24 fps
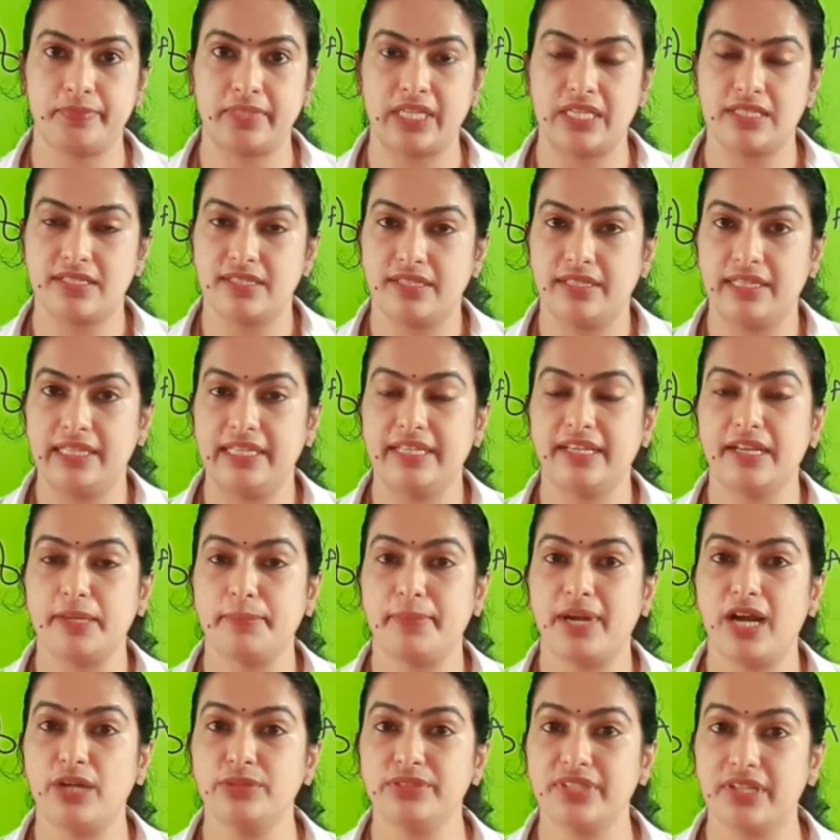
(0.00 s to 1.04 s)
Is it clear
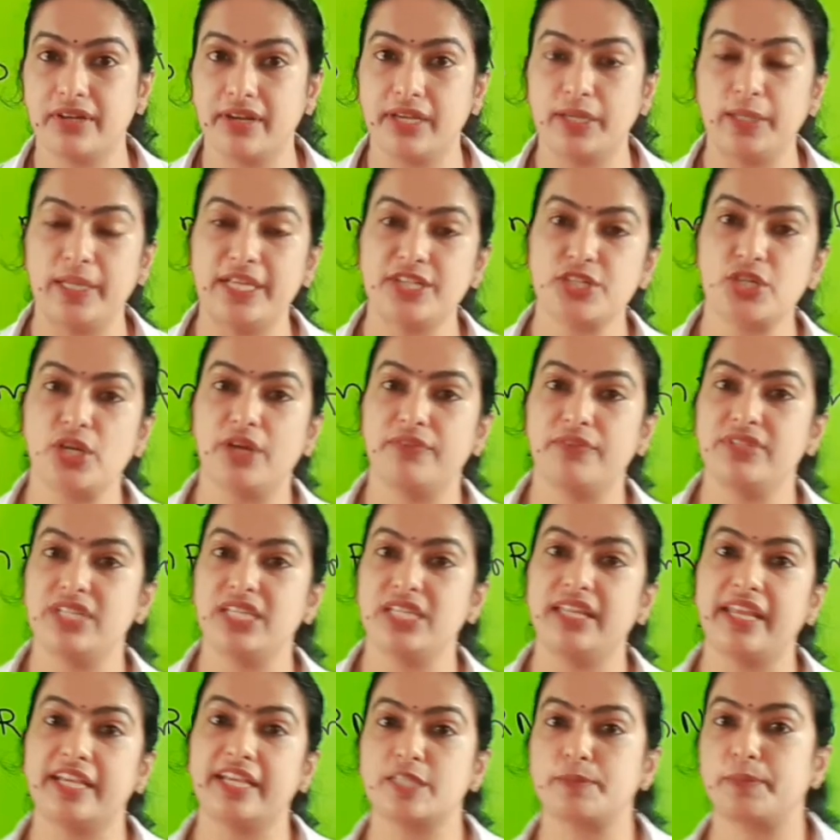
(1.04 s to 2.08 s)
about the regulation of
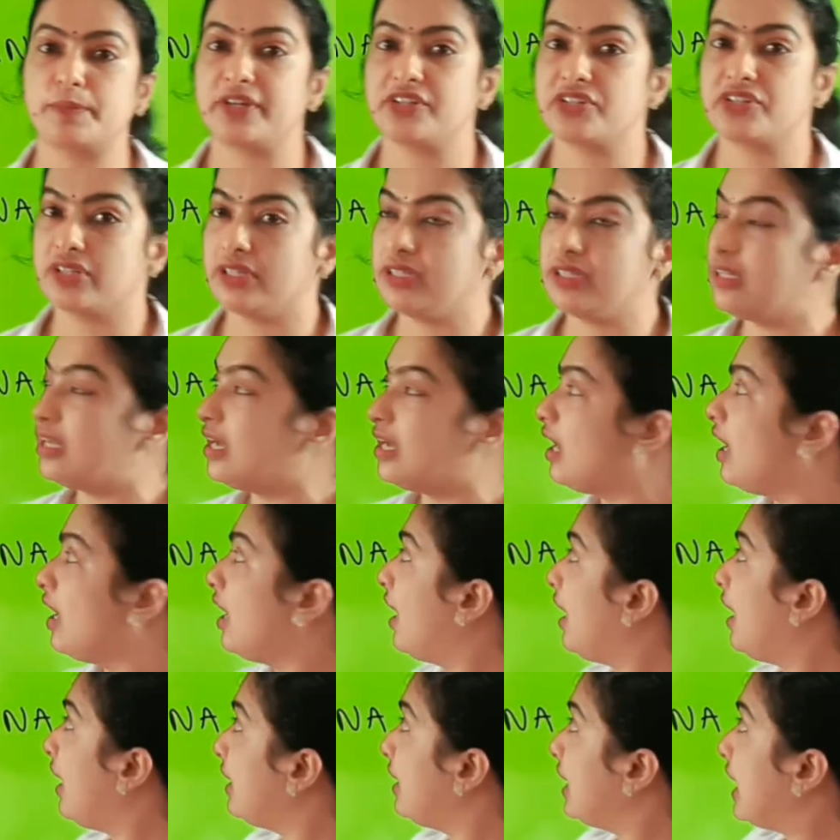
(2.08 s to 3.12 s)
gene expression?
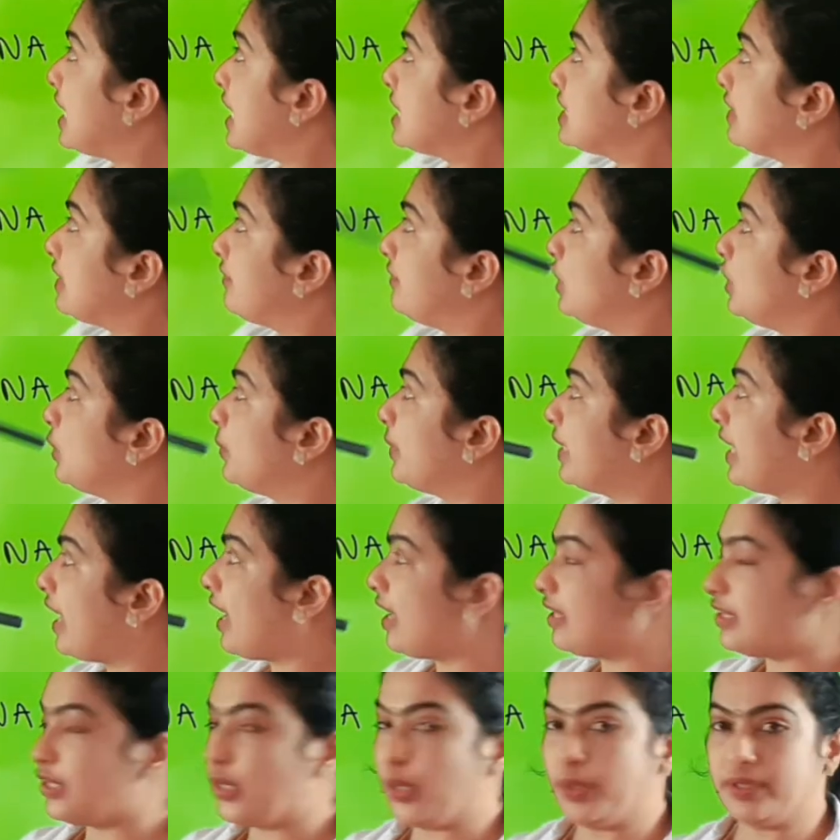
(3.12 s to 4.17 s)
In case of
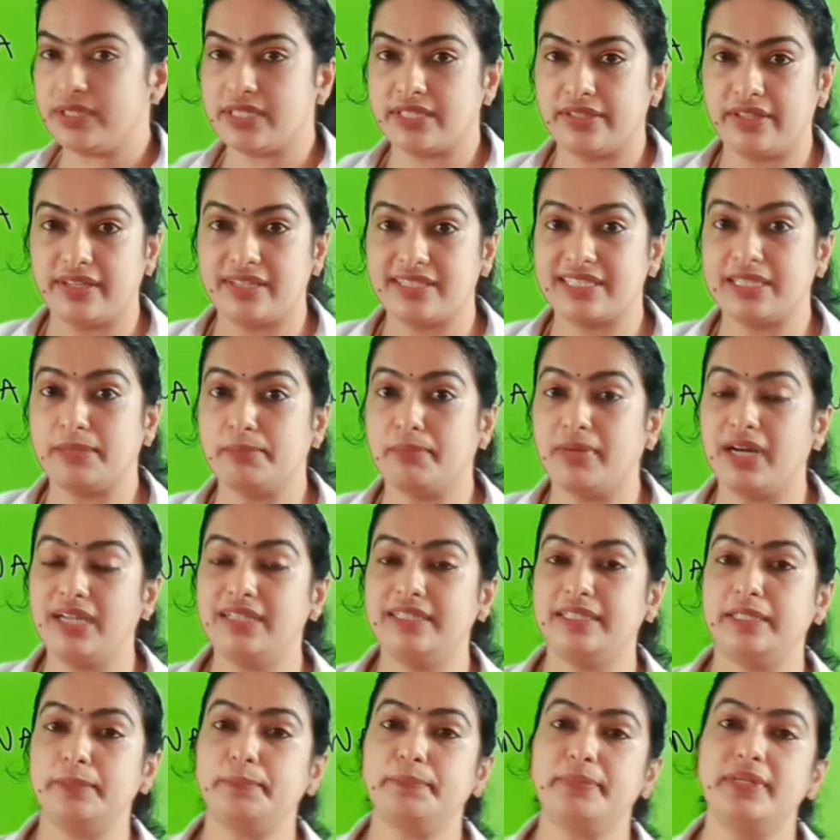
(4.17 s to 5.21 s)
eukaryotes, there is a
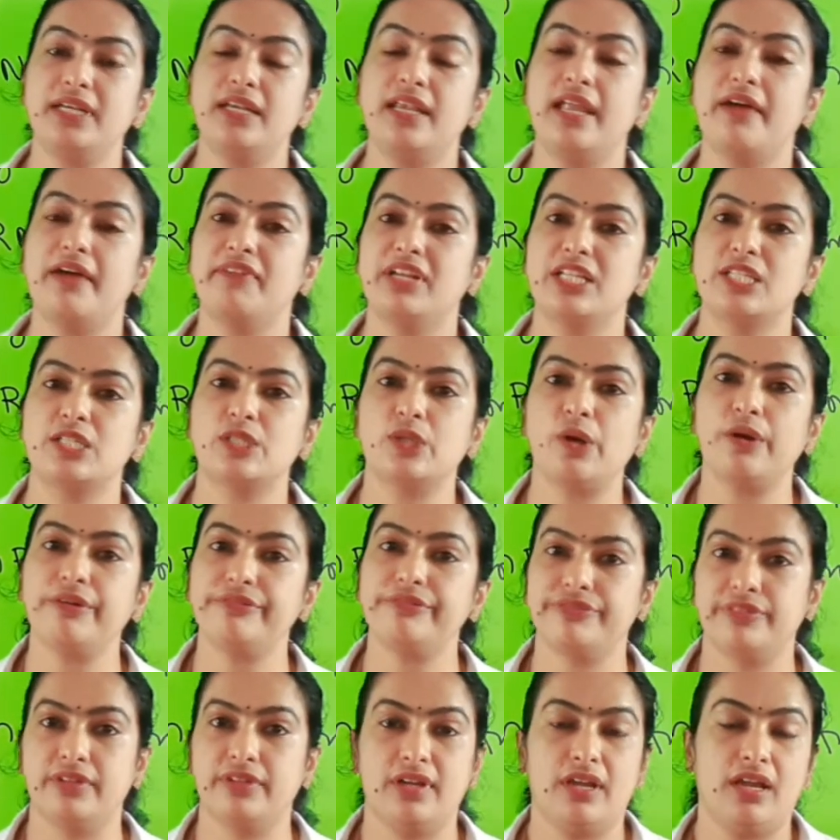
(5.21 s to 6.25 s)
multiple levels
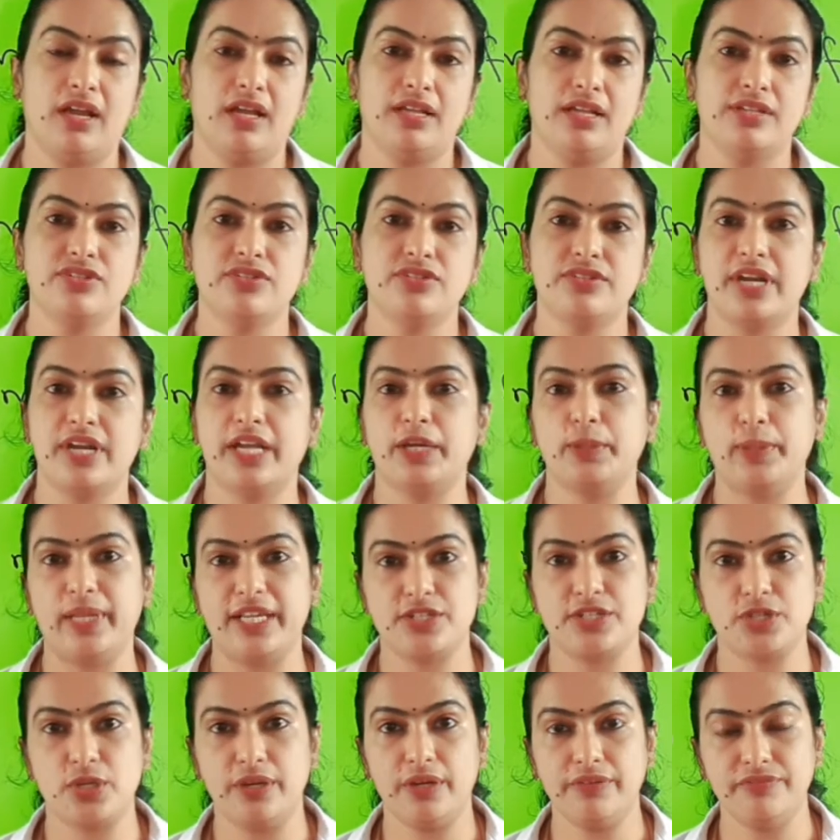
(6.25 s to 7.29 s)
of
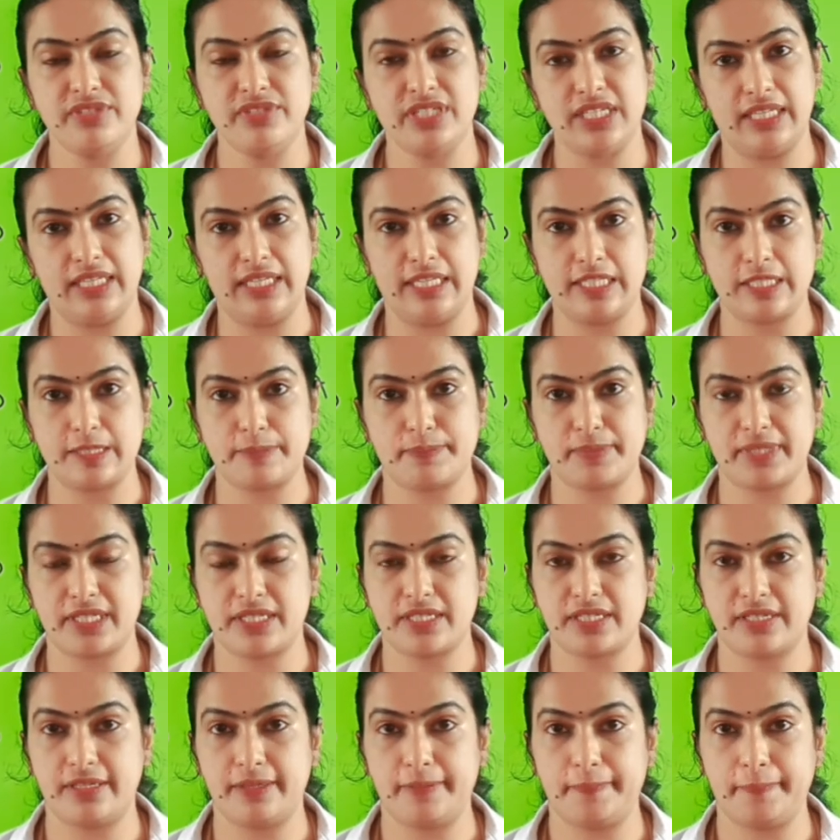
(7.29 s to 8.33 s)
regulation of gene
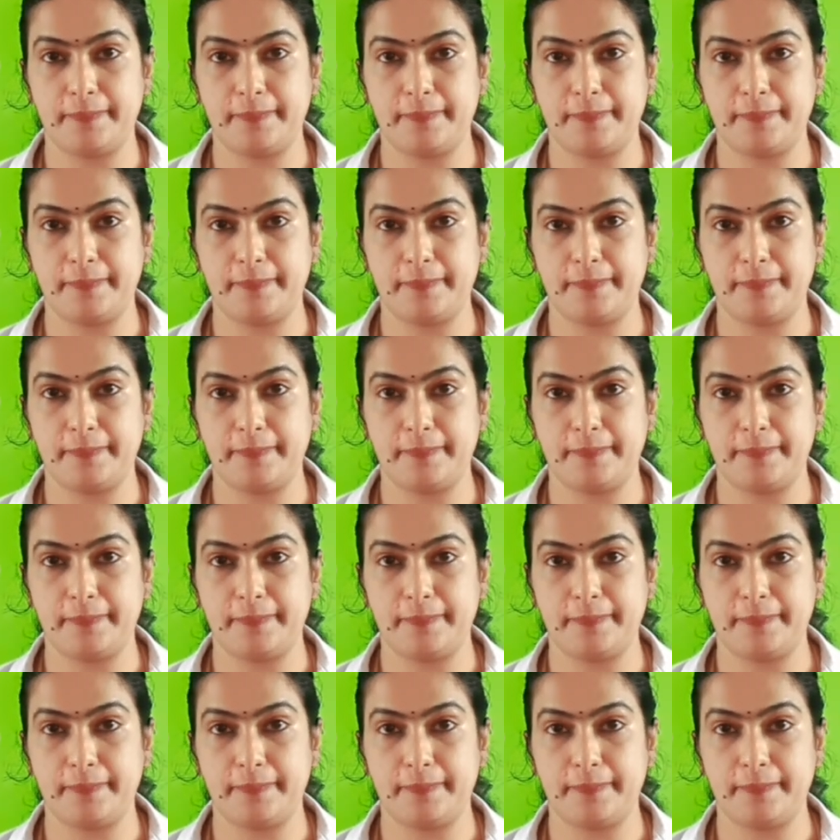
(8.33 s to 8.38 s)
expression.